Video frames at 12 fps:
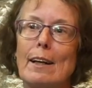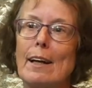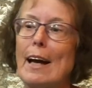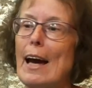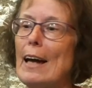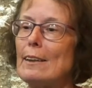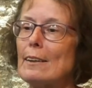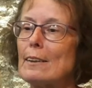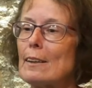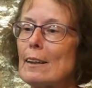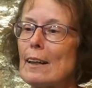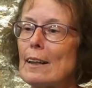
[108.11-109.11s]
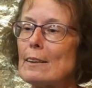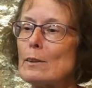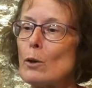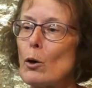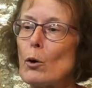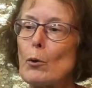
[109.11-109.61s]
And
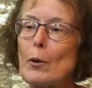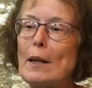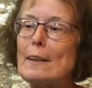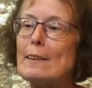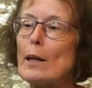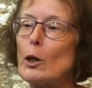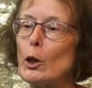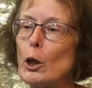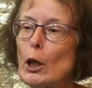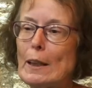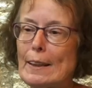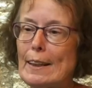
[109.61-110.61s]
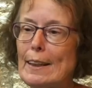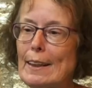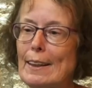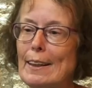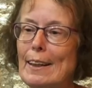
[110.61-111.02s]
so it's a good thing,